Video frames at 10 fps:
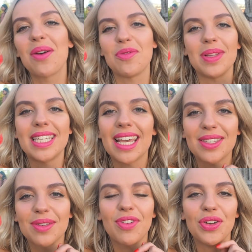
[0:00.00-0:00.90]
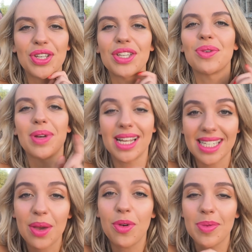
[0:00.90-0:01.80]
We've been taking some photos, and when I
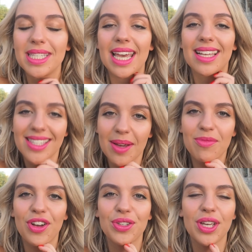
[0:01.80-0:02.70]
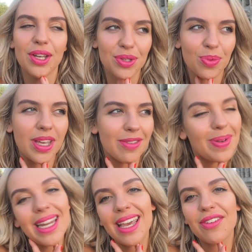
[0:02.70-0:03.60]
say we've been taking some photos, we have
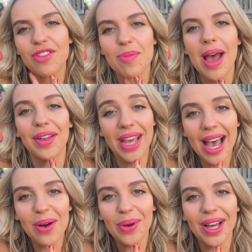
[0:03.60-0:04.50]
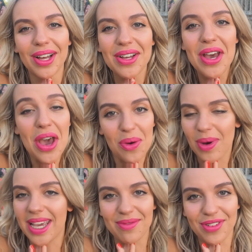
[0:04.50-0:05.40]
been here for about an hour
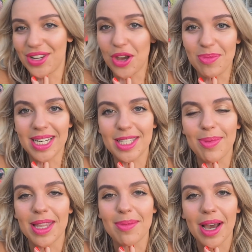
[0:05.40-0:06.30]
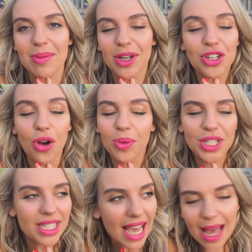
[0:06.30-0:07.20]
waiting for nobody to be in the back of my shot,
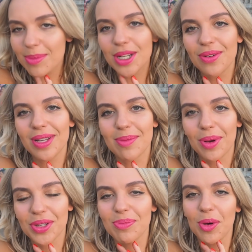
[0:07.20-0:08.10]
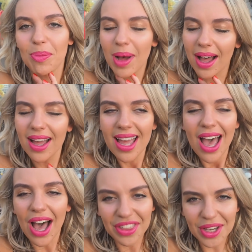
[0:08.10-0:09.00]
which is absolutely impossible, but
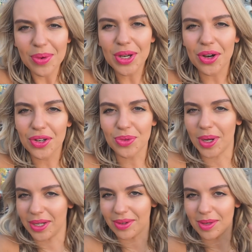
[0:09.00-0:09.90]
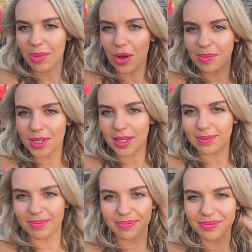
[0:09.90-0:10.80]
I think we've got a good one. I'm gonna pop
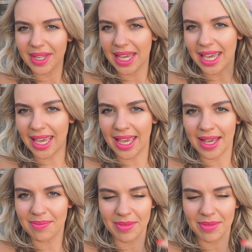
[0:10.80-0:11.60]
some here,